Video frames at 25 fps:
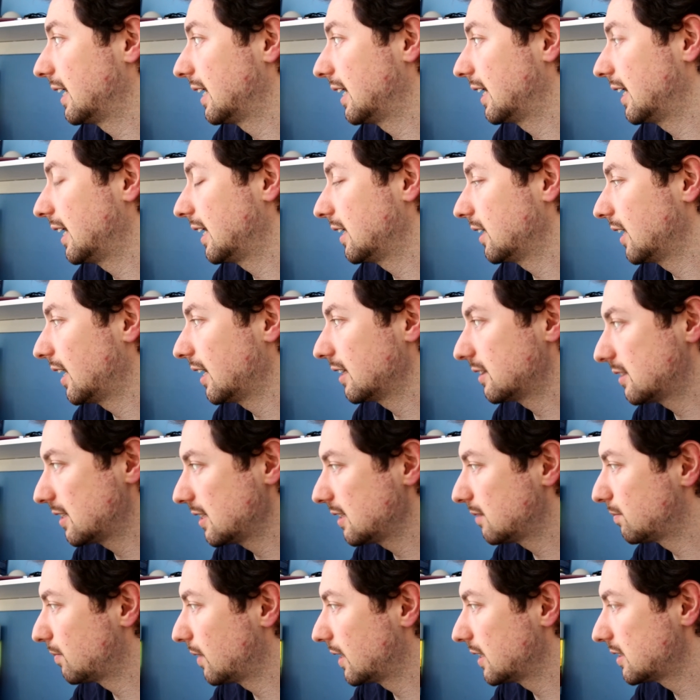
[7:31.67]

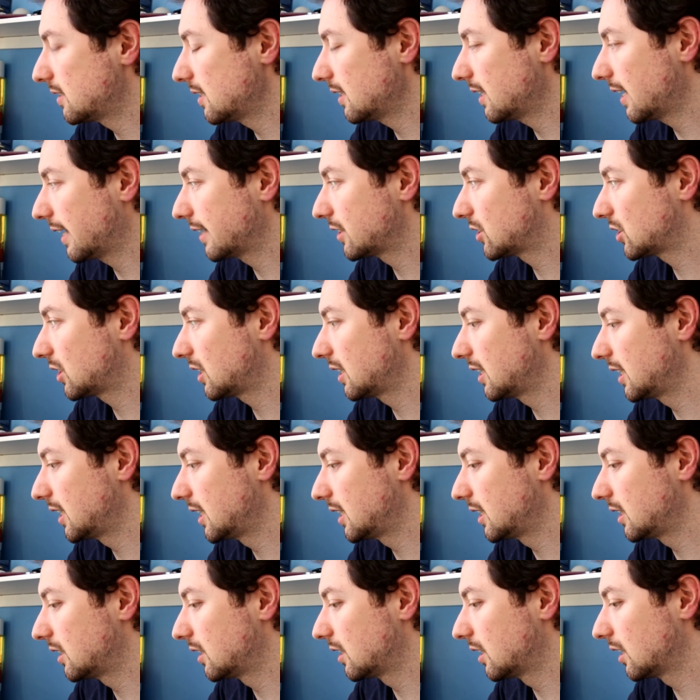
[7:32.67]
it did
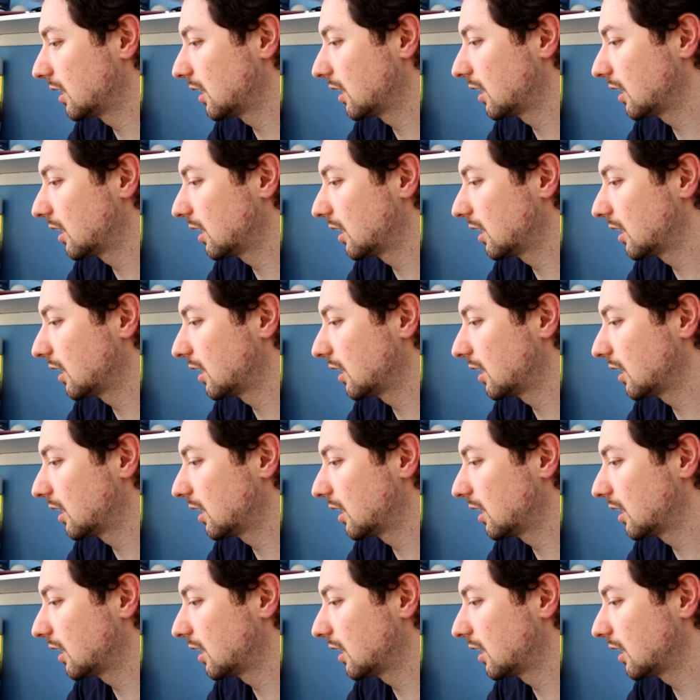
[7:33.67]
actually